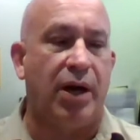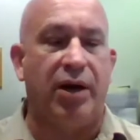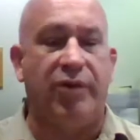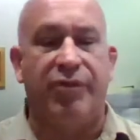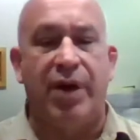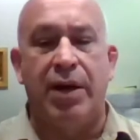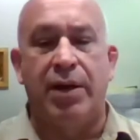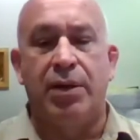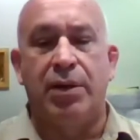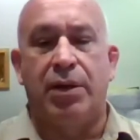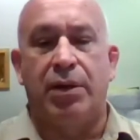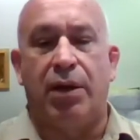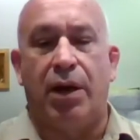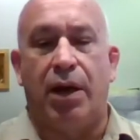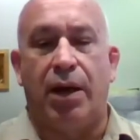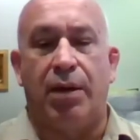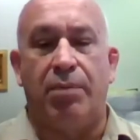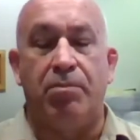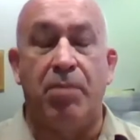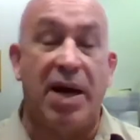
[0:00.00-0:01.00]
of
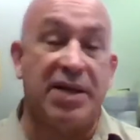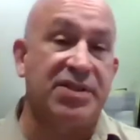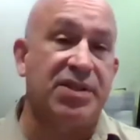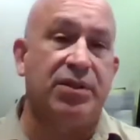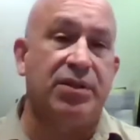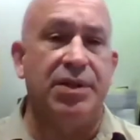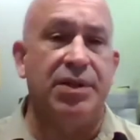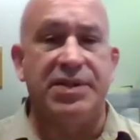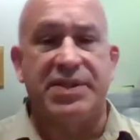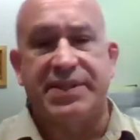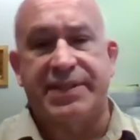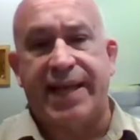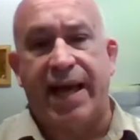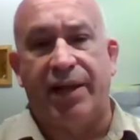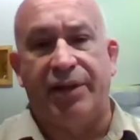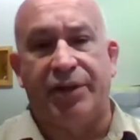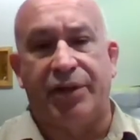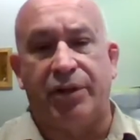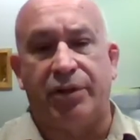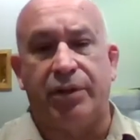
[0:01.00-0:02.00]
muscle and
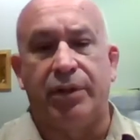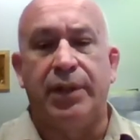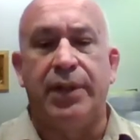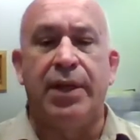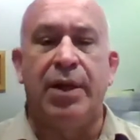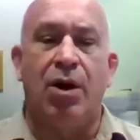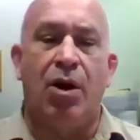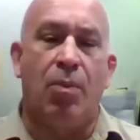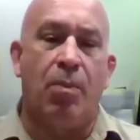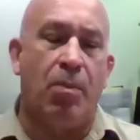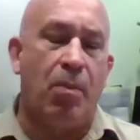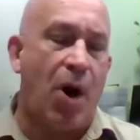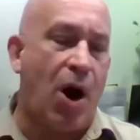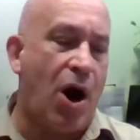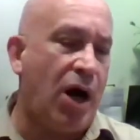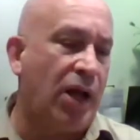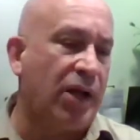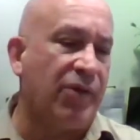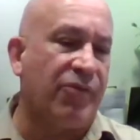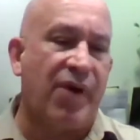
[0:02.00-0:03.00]
skeletal.
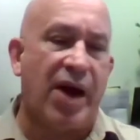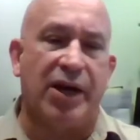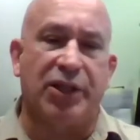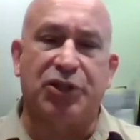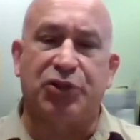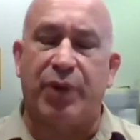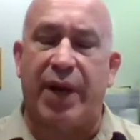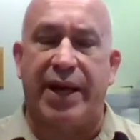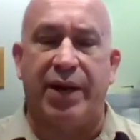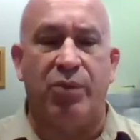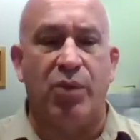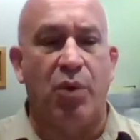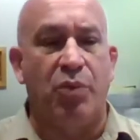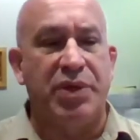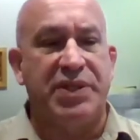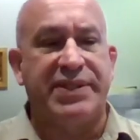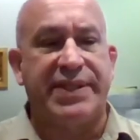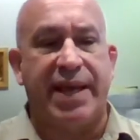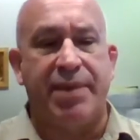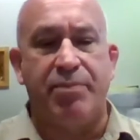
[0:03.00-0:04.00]
All of our training, when
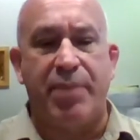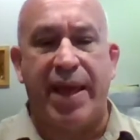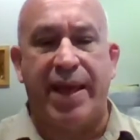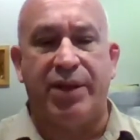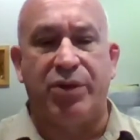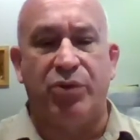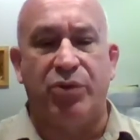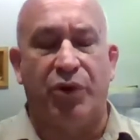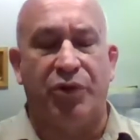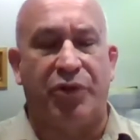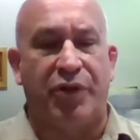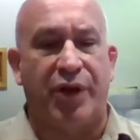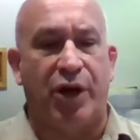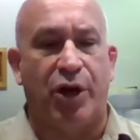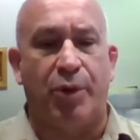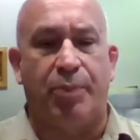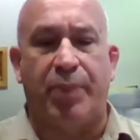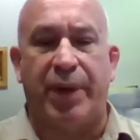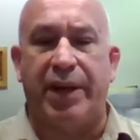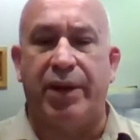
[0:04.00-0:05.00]
we say manual
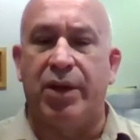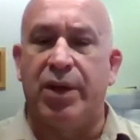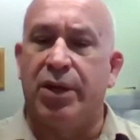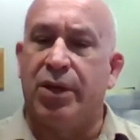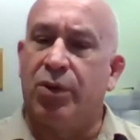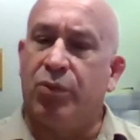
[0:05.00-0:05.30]
therapy,